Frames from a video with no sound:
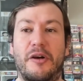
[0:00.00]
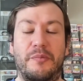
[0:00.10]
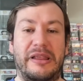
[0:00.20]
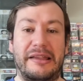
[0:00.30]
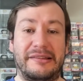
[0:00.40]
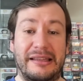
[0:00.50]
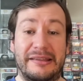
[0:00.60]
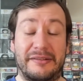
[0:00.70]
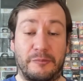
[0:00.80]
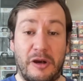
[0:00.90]
pleasantly
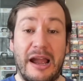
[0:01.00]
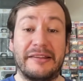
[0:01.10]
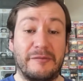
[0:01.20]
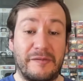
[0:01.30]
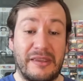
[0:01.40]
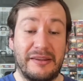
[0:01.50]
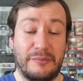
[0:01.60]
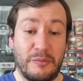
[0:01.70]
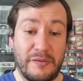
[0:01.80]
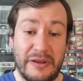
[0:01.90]
surprised with this
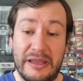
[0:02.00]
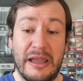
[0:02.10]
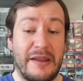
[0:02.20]
movie,